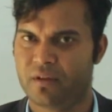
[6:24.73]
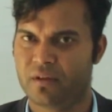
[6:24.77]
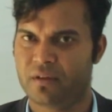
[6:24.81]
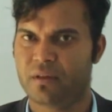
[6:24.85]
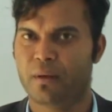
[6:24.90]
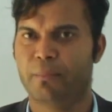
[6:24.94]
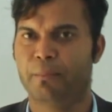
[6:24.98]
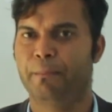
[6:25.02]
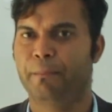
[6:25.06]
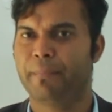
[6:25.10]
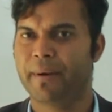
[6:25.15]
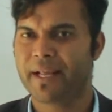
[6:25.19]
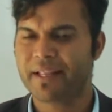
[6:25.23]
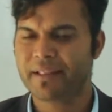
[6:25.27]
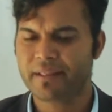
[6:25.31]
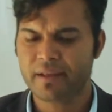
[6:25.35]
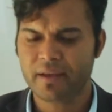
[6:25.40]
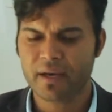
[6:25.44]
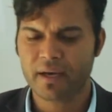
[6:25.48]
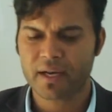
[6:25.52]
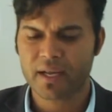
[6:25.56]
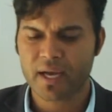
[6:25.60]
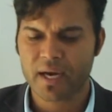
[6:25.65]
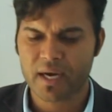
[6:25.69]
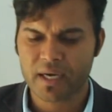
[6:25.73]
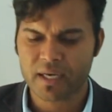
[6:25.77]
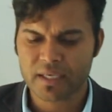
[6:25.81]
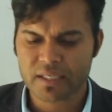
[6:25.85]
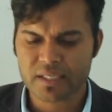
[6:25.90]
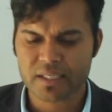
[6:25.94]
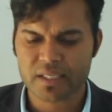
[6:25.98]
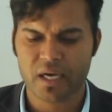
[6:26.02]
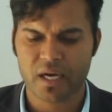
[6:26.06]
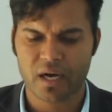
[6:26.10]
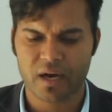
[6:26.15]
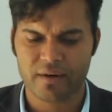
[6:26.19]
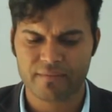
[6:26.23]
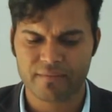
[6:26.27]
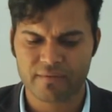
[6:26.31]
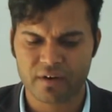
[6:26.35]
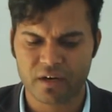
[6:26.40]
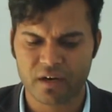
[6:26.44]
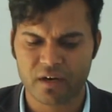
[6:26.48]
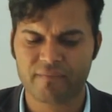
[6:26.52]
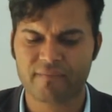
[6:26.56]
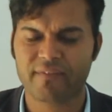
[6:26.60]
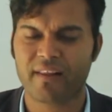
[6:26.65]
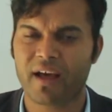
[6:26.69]
The breathing organs of
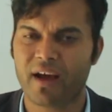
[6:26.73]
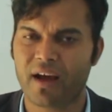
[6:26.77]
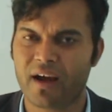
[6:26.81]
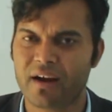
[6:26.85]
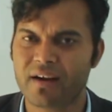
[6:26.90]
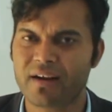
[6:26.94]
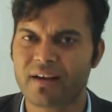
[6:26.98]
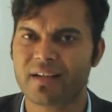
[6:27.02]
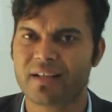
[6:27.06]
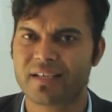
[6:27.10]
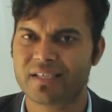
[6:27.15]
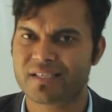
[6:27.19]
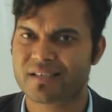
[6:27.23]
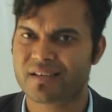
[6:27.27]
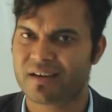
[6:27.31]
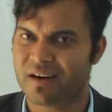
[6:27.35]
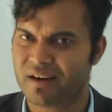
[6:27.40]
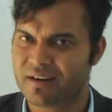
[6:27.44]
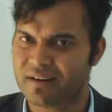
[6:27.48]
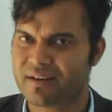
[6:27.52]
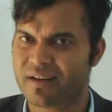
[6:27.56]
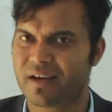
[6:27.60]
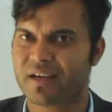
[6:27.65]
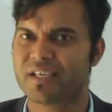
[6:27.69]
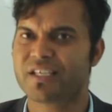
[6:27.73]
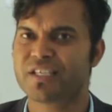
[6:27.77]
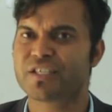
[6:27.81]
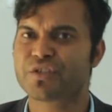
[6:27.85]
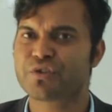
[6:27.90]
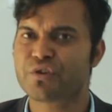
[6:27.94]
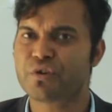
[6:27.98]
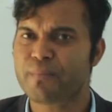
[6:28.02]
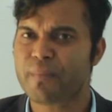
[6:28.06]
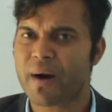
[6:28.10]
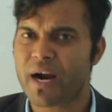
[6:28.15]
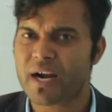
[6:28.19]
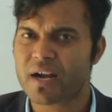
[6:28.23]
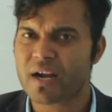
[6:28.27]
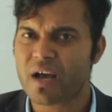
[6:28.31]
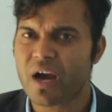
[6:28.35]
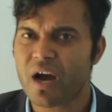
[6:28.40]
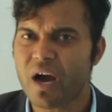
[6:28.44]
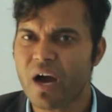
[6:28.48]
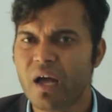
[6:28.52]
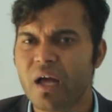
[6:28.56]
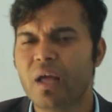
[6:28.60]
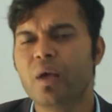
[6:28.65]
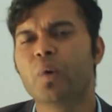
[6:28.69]
a plant is called the
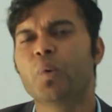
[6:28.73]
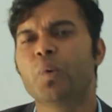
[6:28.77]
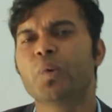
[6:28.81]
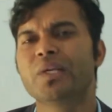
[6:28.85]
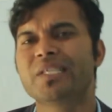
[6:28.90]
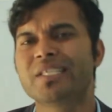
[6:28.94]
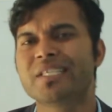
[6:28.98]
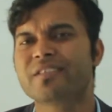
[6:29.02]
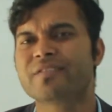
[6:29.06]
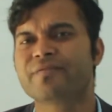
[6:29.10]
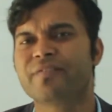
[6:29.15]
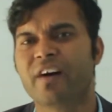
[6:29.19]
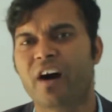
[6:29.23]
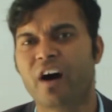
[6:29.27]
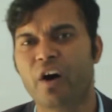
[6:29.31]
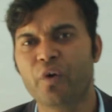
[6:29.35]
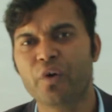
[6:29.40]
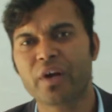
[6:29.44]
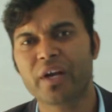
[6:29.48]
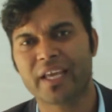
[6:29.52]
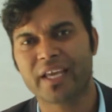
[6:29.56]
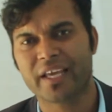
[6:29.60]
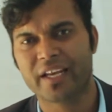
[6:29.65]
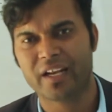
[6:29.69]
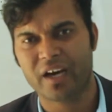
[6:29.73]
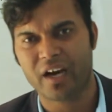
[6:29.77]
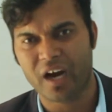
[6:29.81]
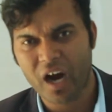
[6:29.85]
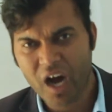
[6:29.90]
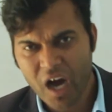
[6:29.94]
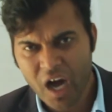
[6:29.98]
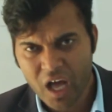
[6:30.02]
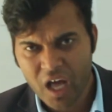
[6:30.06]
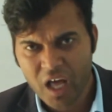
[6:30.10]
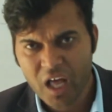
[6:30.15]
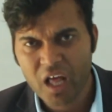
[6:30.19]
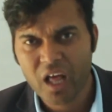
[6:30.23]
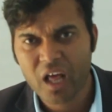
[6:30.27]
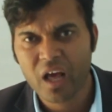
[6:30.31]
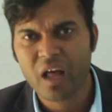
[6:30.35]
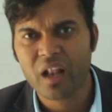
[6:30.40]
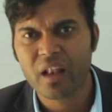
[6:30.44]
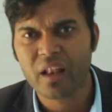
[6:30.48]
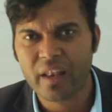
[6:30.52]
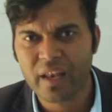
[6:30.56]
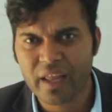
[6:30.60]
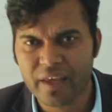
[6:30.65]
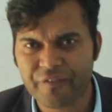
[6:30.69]
stomata, which is found in
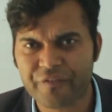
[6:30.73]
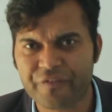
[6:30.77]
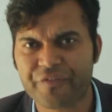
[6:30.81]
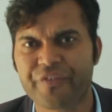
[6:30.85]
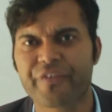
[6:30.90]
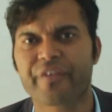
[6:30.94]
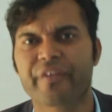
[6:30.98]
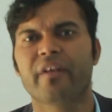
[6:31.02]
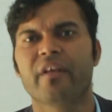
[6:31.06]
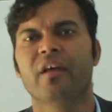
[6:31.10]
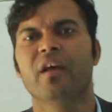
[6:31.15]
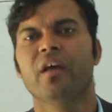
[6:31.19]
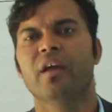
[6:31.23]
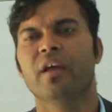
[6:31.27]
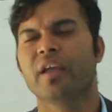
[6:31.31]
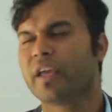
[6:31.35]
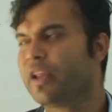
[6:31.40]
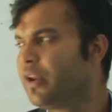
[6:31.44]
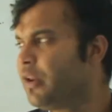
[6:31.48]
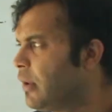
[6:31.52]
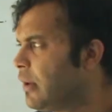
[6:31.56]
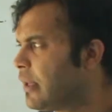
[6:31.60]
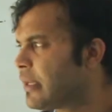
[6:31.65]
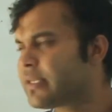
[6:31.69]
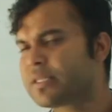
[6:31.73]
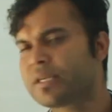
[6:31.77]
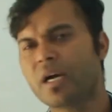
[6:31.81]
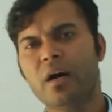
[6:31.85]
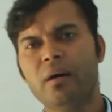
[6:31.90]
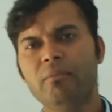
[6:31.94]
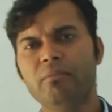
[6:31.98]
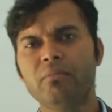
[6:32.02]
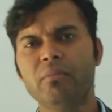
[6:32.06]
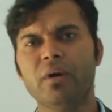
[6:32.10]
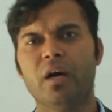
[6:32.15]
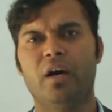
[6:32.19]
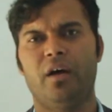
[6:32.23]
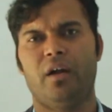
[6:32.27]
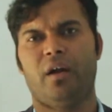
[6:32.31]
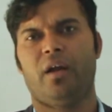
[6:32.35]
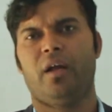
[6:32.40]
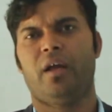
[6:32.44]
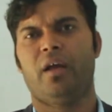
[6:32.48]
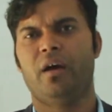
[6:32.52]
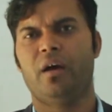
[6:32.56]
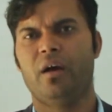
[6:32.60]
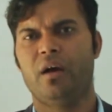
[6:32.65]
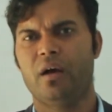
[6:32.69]
a leaves. In your exam
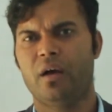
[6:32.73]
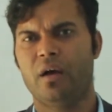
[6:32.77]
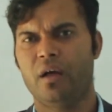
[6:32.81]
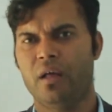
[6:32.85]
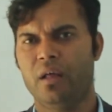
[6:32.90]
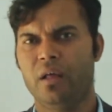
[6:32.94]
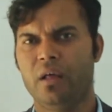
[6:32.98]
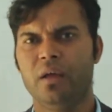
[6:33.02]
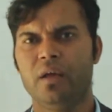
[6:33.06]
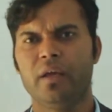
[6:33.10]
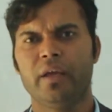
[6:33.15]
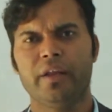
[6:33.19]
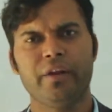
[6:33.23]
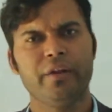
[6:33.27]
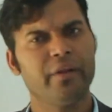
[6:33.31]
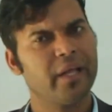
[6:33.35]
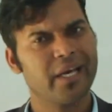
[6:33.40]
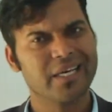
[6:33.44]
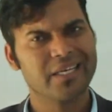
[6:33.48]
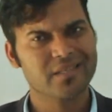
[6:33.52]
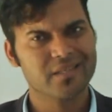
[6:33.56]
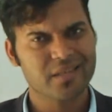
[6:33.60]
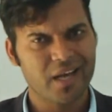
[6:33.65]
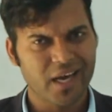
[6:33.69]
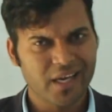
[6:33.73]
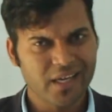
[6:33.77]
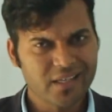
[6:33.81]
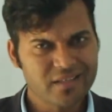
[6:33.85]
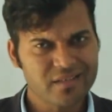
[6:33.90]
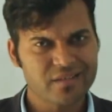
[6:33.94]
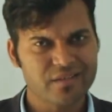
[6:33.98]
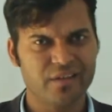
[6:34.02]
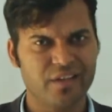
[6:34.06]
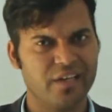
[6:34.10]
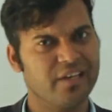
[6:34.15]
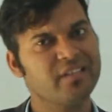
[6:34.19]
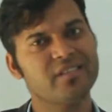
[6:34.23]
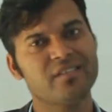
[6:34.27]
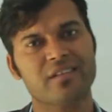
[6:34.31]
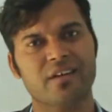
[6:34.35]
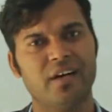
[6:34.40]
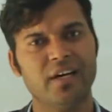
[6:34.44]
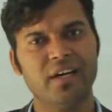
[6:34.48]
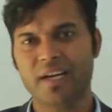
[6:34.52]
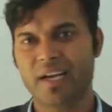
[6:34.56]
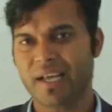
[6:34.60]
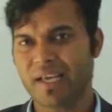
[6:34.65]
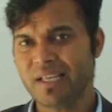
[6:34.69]
or in your exercise, there is
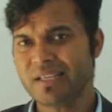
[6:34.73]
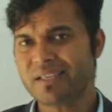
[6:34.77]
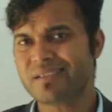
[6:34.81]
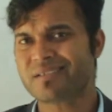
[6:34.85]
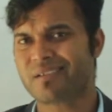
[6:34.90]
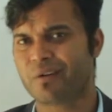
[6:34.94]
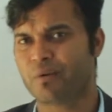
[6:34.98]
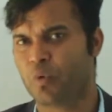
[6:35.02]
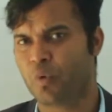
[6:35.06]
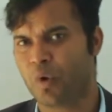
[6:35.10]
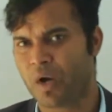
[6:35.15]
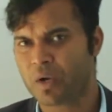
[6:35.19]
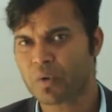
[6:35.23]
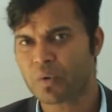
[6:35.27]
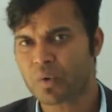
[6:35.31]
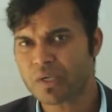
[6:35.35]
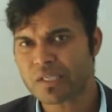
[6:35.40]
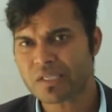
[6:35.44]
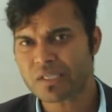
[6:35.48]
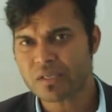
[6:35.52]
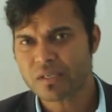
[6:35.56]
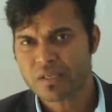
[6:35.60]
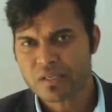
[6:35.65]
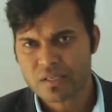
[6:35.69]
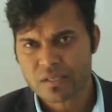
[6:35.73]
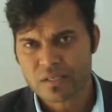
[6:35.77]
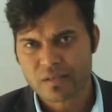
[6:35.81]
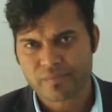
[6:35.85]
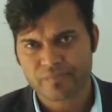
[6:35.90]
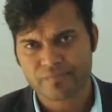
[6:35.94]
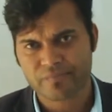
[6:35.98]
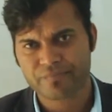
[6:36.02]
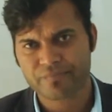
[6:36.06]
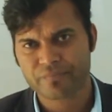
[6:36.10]
contains the one questions.